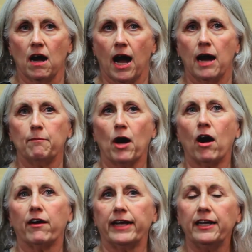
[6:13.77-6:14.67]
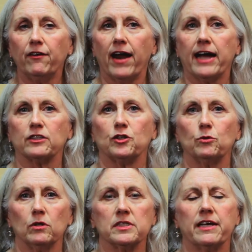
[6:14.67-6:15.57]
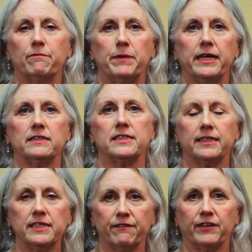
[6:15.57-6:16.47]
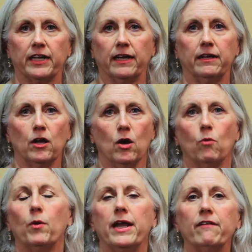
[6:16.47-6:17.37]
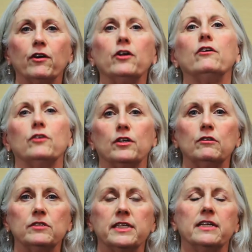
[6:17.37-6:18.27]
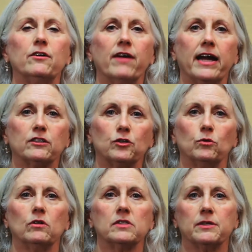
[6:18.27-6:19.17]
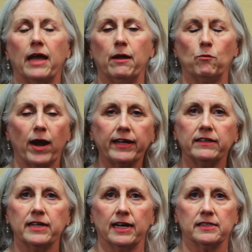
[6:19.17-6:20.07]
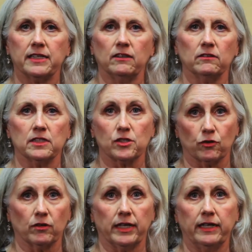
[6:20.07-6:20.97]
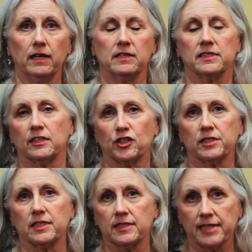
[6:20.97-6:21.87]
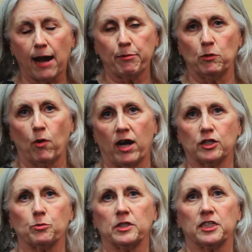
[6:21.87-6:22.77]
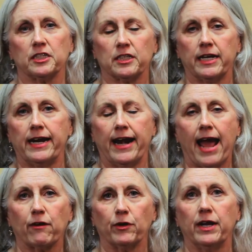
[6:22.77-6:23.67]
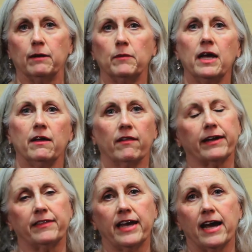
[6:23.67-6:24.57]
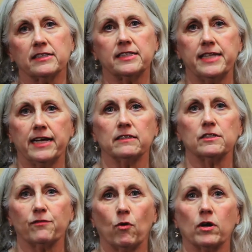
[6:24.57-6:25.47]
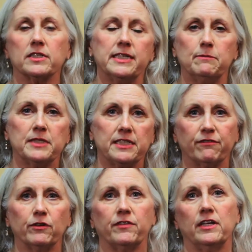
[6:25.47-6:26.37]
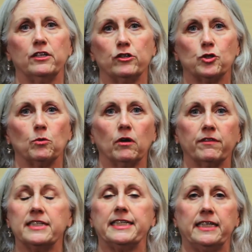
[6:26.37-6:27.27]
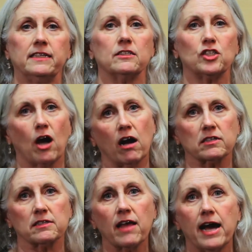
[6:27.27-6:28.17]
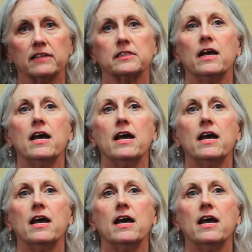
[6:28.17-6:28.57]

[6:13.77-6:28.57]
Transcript: Our Interact tools have been significant. Whenever you use Interact tools and recognize illness early, such as the Stop and Watch, which is an acronym, like the S stands for seems different than usual, the T is talks less,